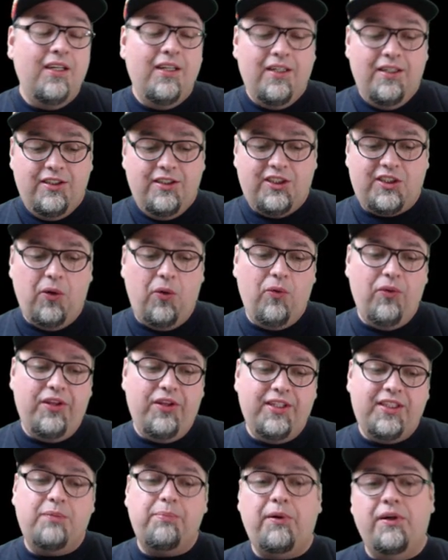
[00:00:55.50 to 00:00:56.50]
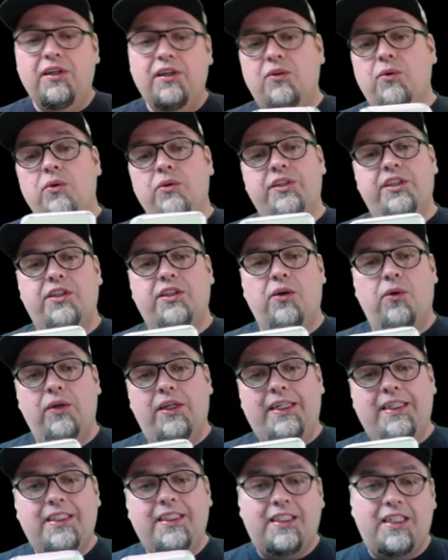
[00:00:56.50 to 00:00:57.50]
So this is pretty cool. So
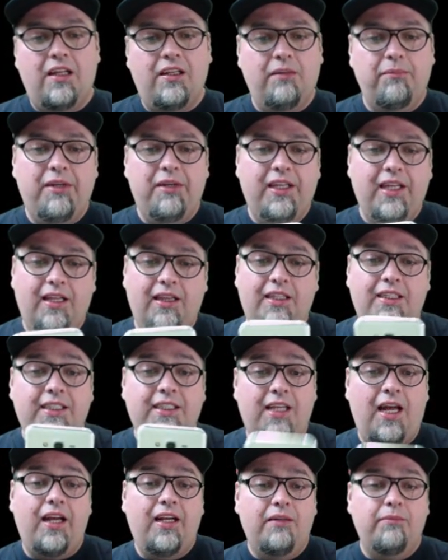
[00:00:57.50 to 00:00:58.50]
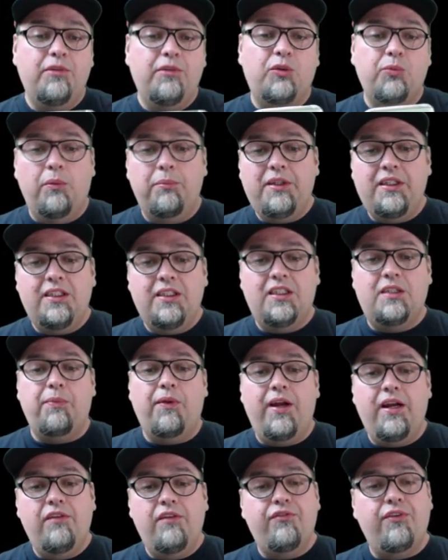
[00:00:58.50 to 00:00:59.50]
he's telling me that these items will be
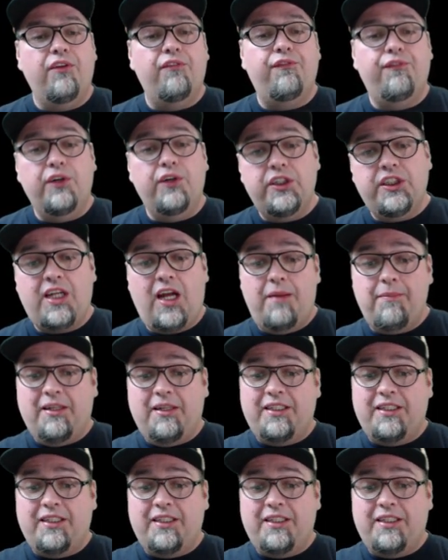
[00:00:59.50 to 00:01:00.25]
displayed for the first time at